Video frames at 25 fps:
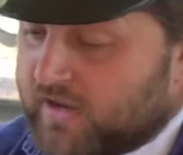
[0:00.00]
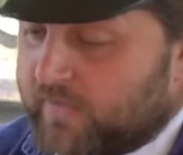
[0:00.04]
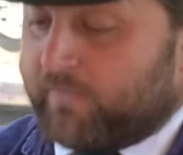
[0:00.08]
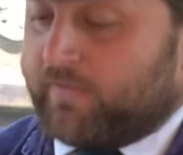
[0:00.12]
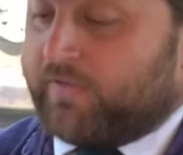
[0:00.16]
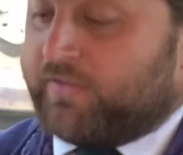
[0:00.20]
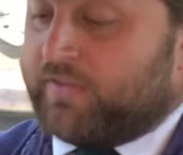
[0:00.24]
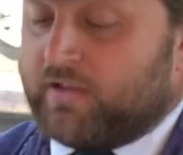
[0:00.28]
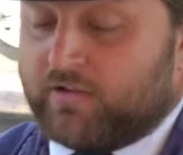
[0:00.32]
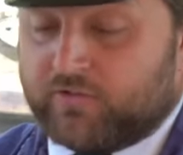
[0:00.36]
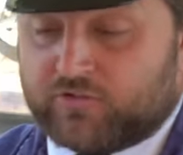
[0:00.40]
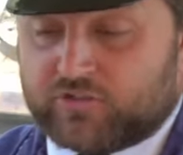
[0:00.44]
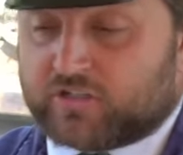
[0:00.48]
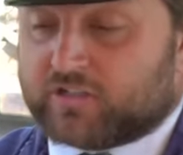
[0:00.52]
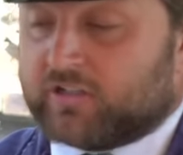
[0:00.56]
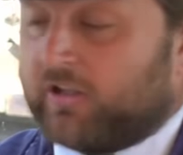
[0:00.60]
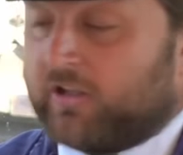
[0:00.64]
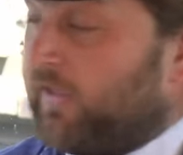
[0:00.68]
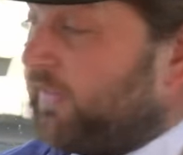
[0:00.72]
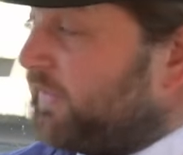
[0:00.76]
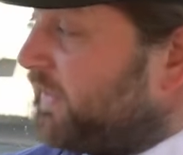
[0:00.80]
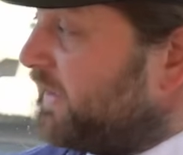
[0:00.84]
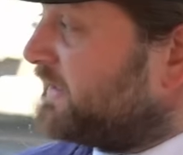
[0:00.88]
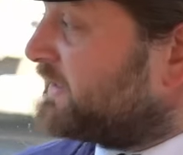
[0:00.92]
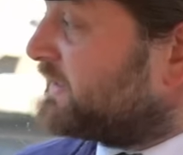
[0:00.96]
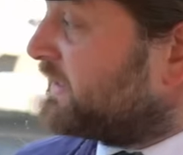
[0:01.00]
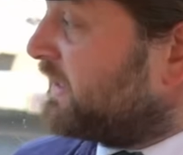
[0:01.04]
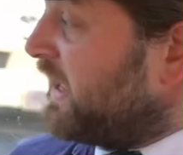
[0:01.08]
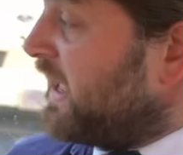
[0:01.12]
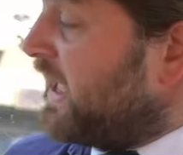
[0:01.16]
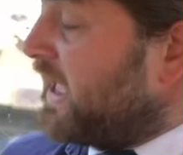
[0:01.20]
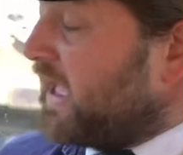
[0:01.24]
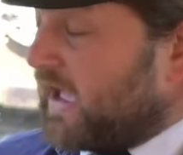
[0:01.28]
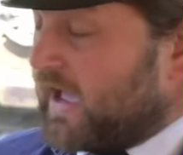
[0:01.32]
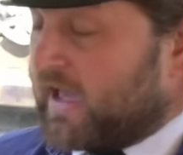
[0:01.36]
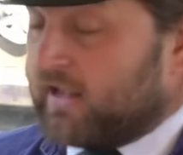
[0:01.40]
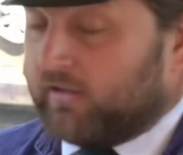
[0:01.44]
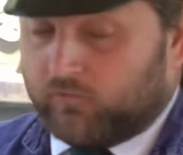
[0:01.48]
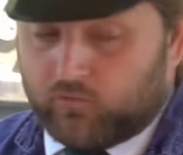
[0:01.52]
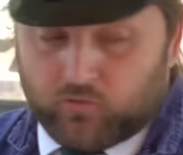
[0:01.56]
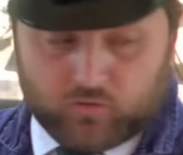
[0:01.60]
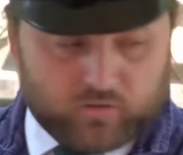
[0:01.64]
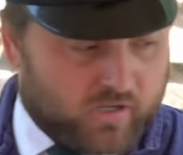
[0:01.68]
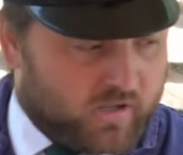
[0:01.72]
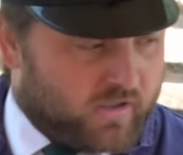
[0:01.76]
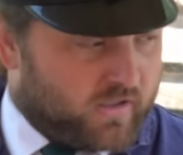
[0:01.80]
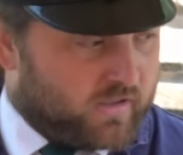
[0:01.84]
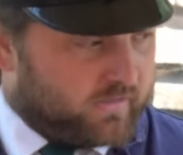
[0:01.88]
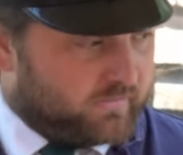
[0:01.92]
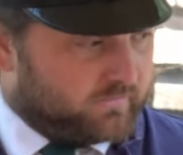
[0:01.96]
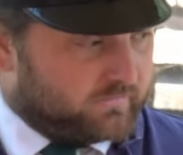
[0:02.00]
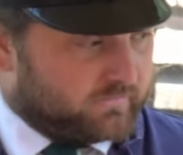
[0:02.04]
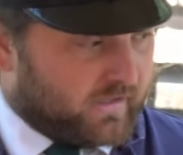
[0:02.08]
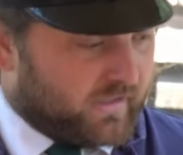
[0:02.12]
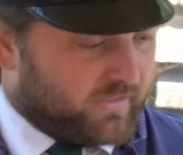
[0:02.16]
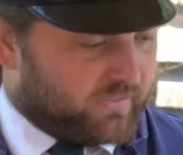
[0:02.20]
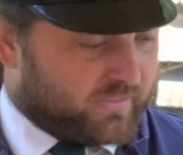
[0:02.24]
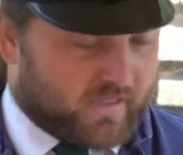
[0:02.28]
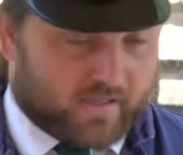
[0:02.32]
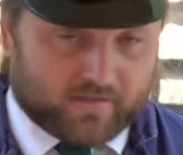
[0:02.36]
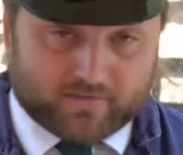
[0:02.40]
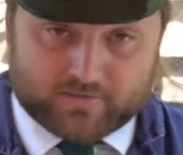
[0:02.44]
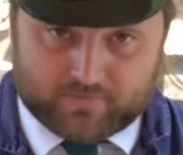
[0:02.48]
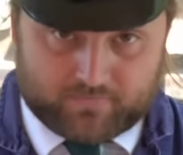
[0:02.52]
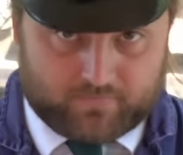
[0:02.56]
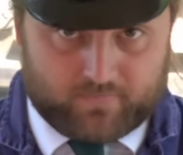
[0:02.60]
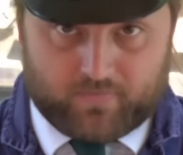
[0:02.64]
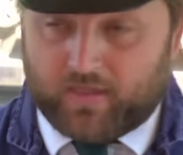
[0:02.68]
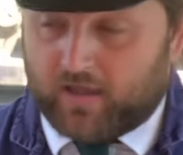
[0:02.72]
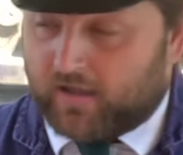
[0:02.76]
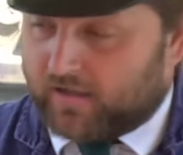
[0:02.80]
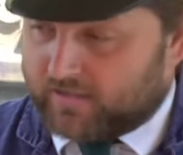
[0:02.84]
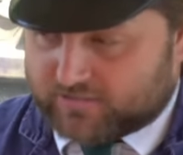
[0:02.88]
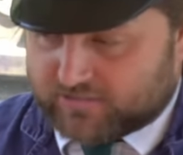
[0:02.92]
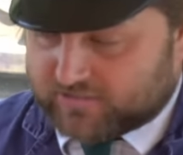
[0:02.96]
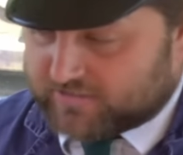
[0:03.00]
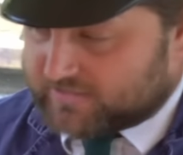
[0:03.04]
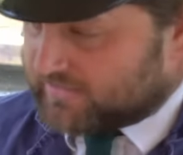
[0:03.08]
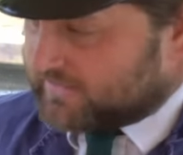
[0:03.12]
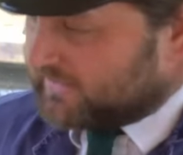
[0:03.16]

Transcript: everything just like this and look like that. I just,